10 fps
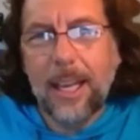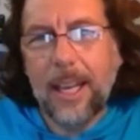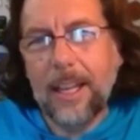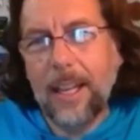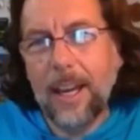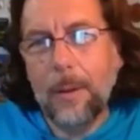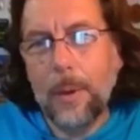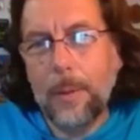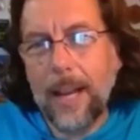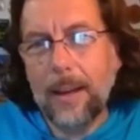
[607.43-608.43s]
And
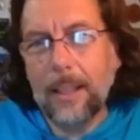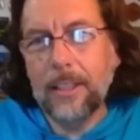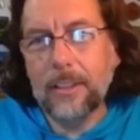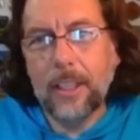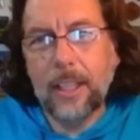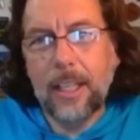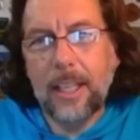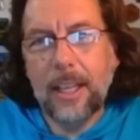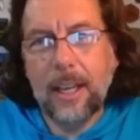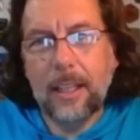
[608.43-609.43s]
we went out into
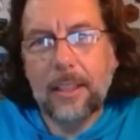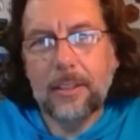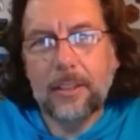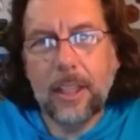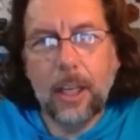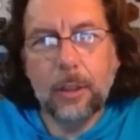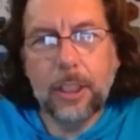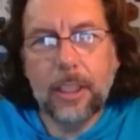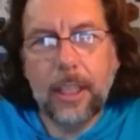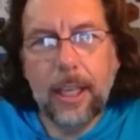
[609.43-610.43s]
the ocean,